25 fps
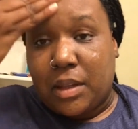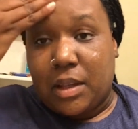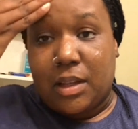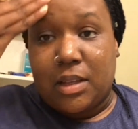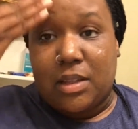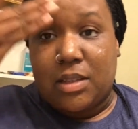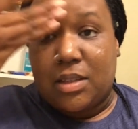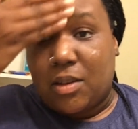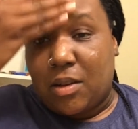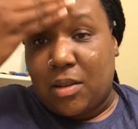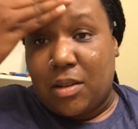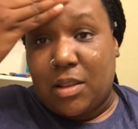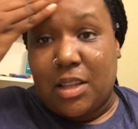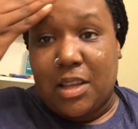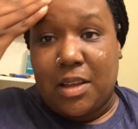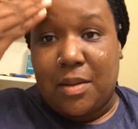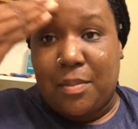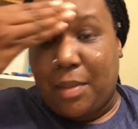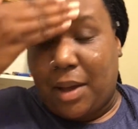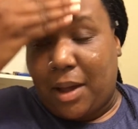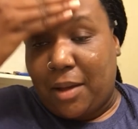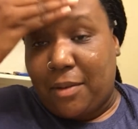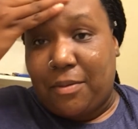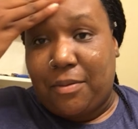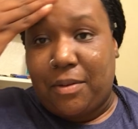it's gonna leave
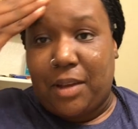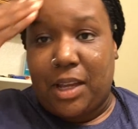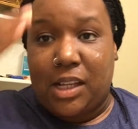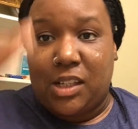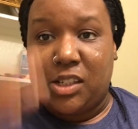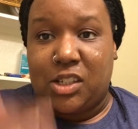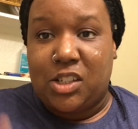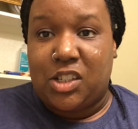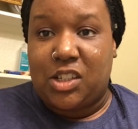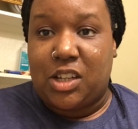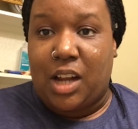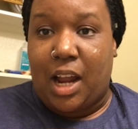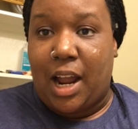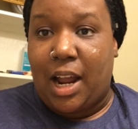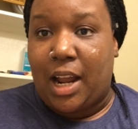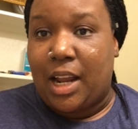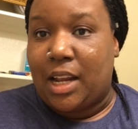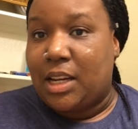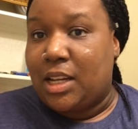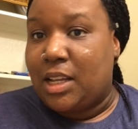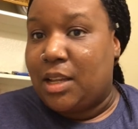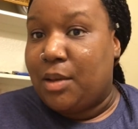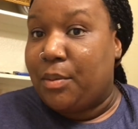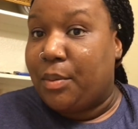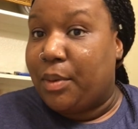my face
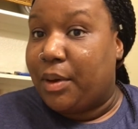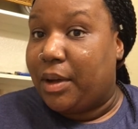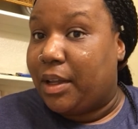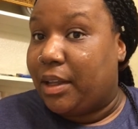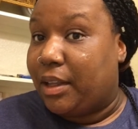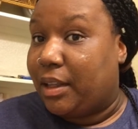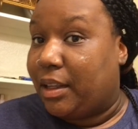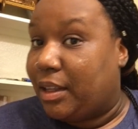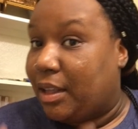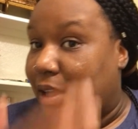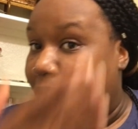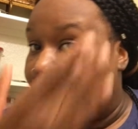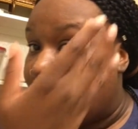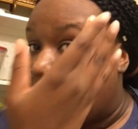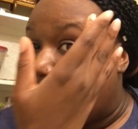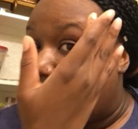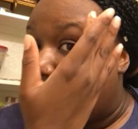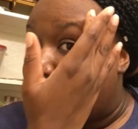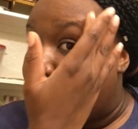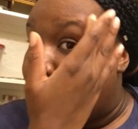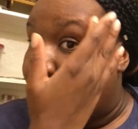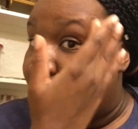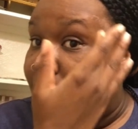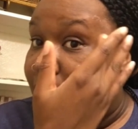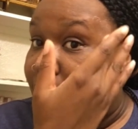shiny, but hey,
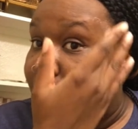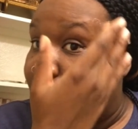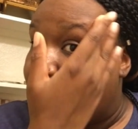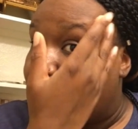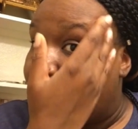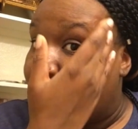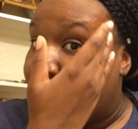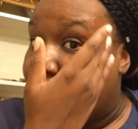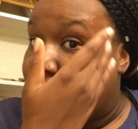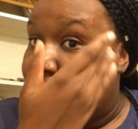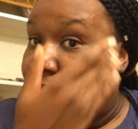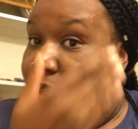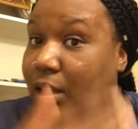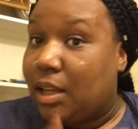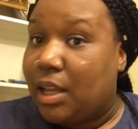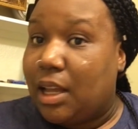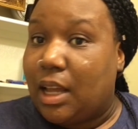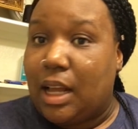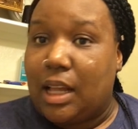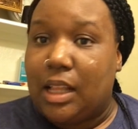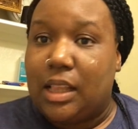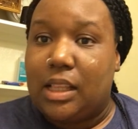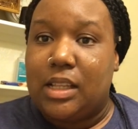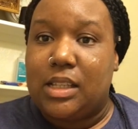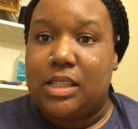
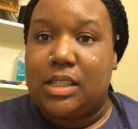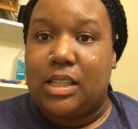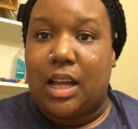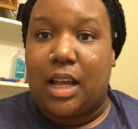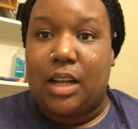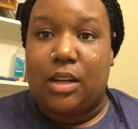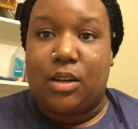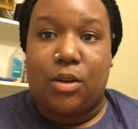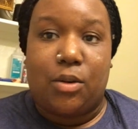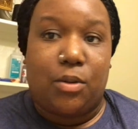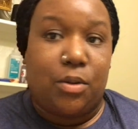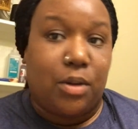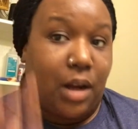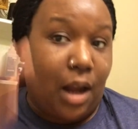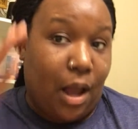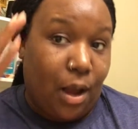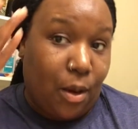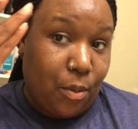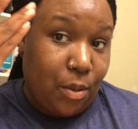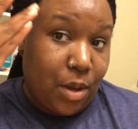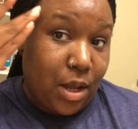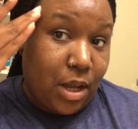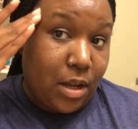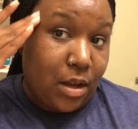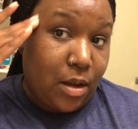at least I know when I
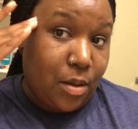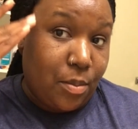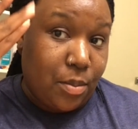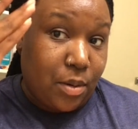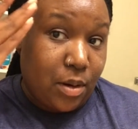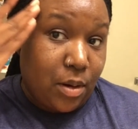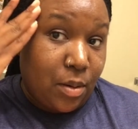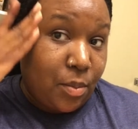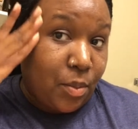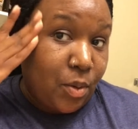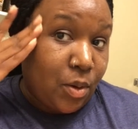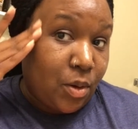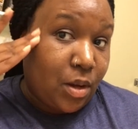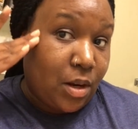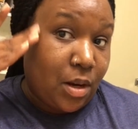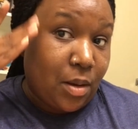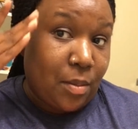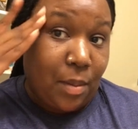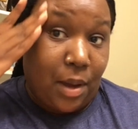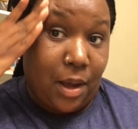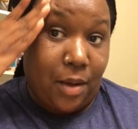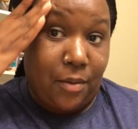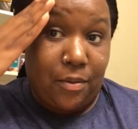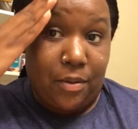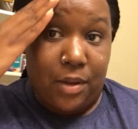wake up in the morning
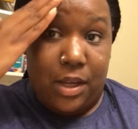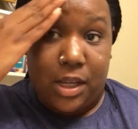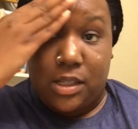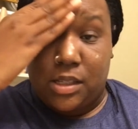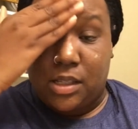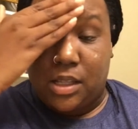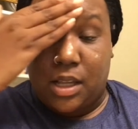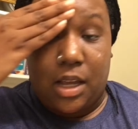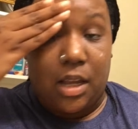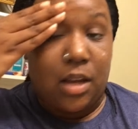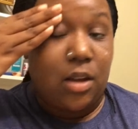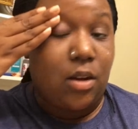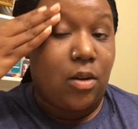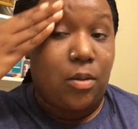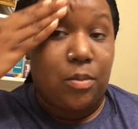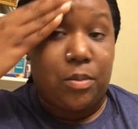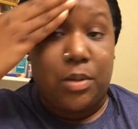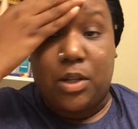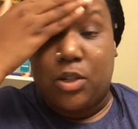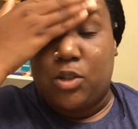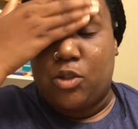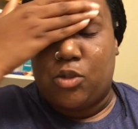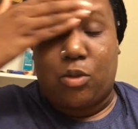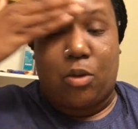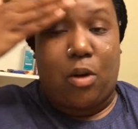my face ain't gonna
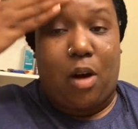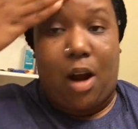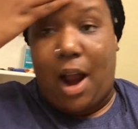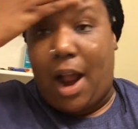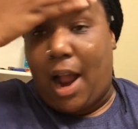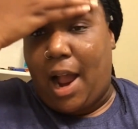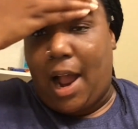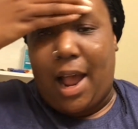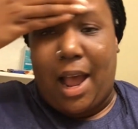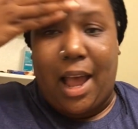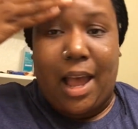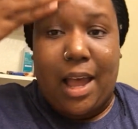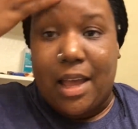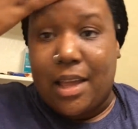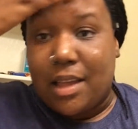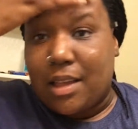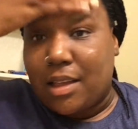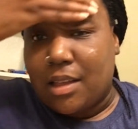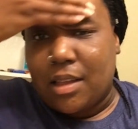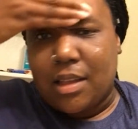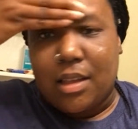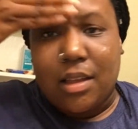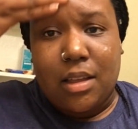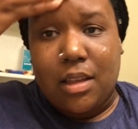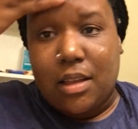be dry
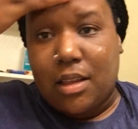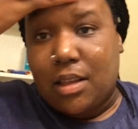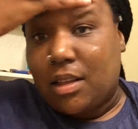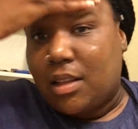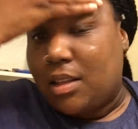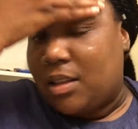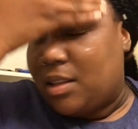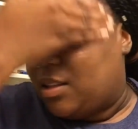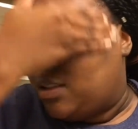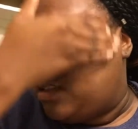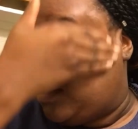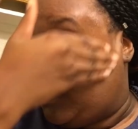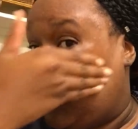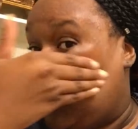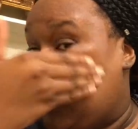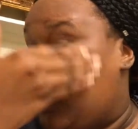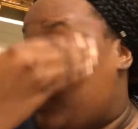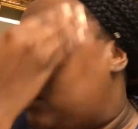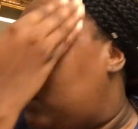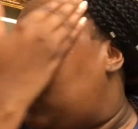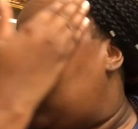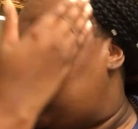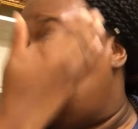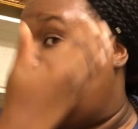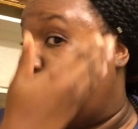
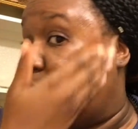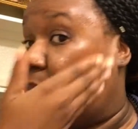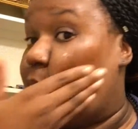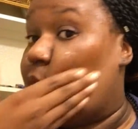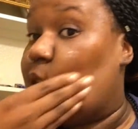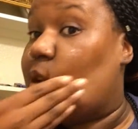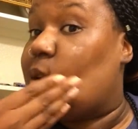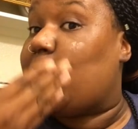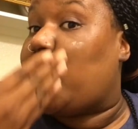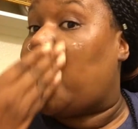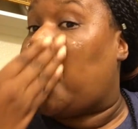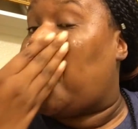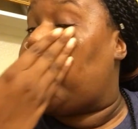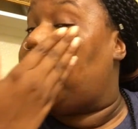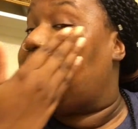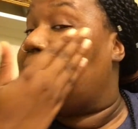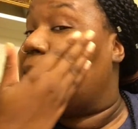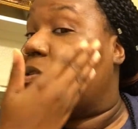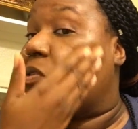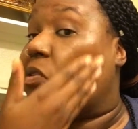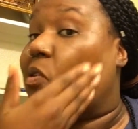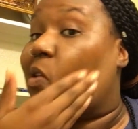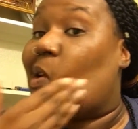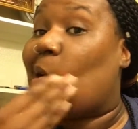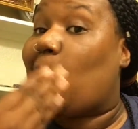and it's gonna be
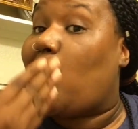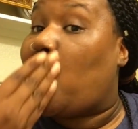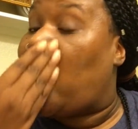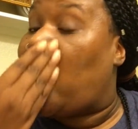nice